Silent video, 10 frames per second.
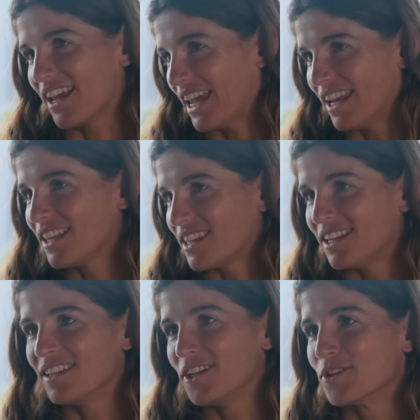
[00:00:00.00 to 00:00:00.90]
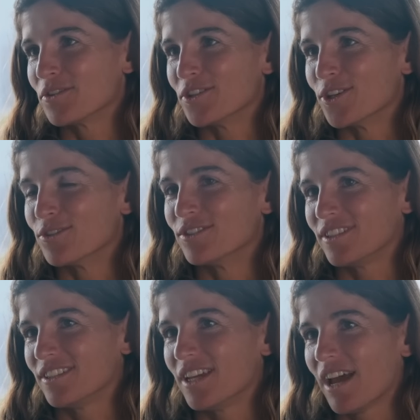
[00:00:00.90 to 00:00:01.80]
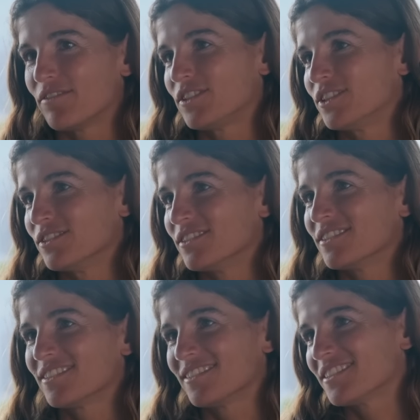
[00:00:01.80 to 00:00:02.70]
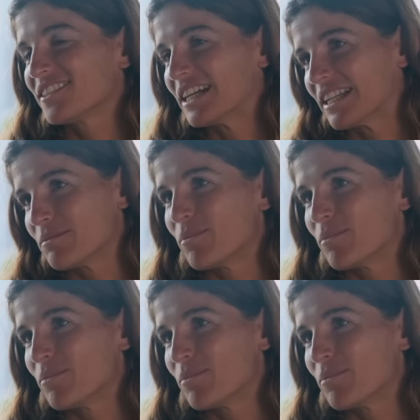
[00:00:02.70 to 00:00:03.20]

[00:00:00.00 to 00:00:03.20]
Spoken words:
anything new, you know, you have to start at the